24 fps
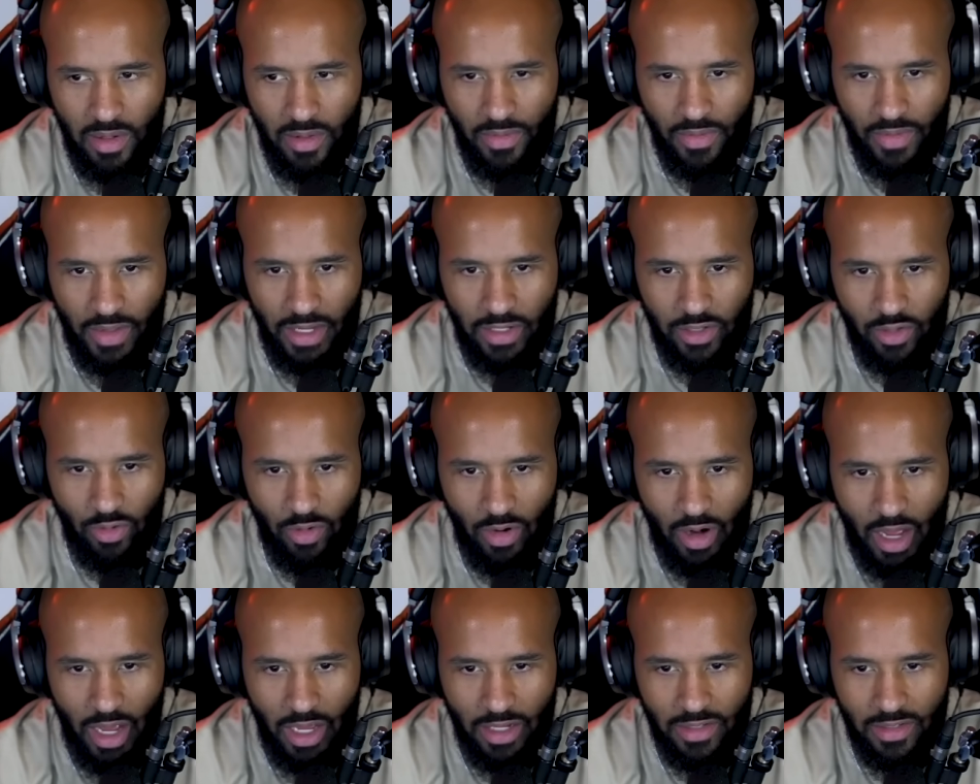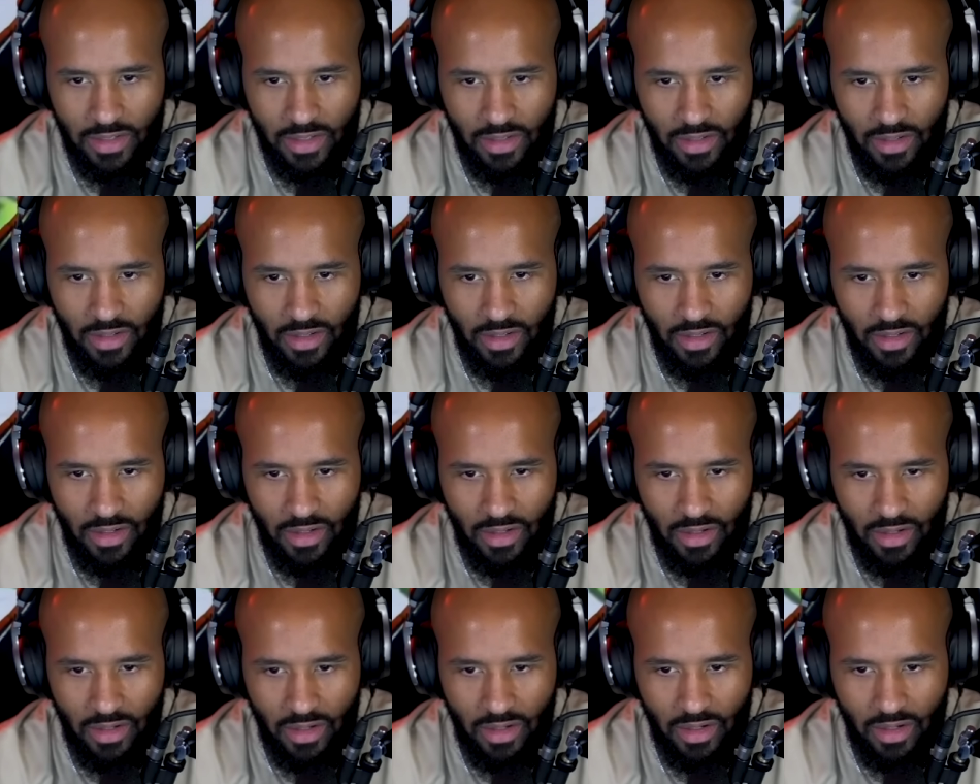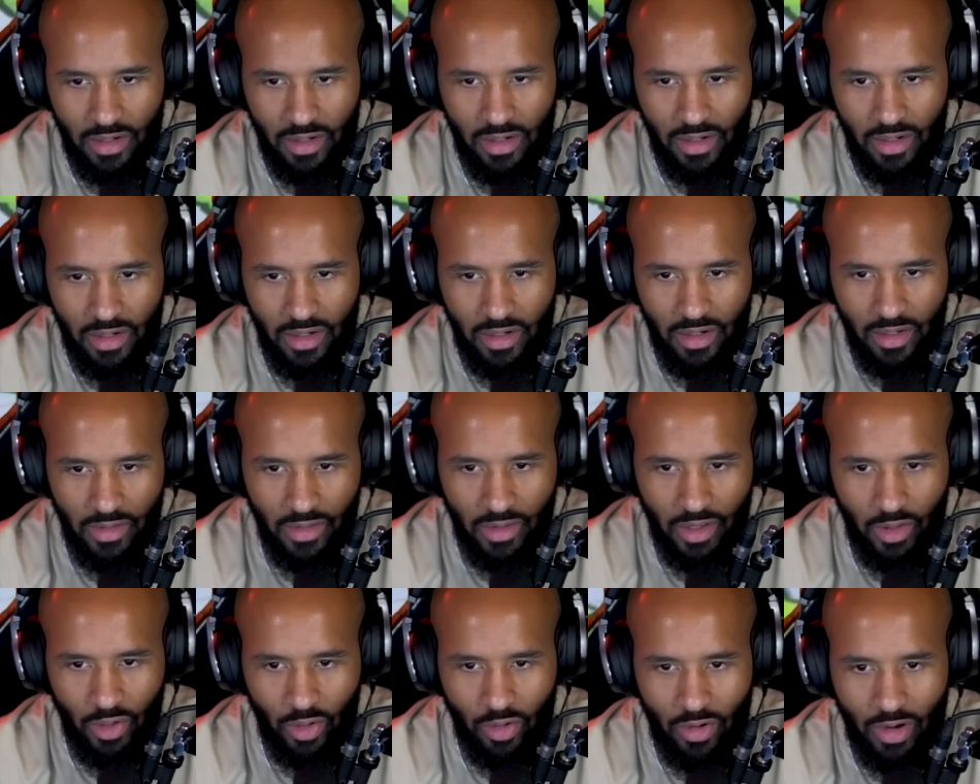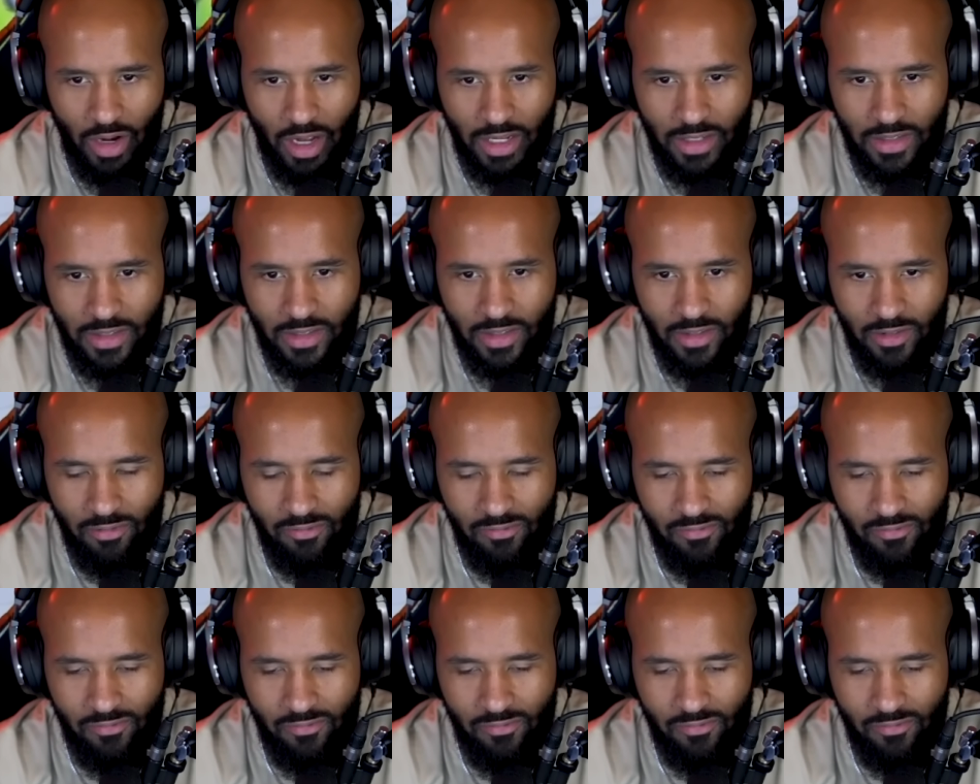Nice cross. Another cross.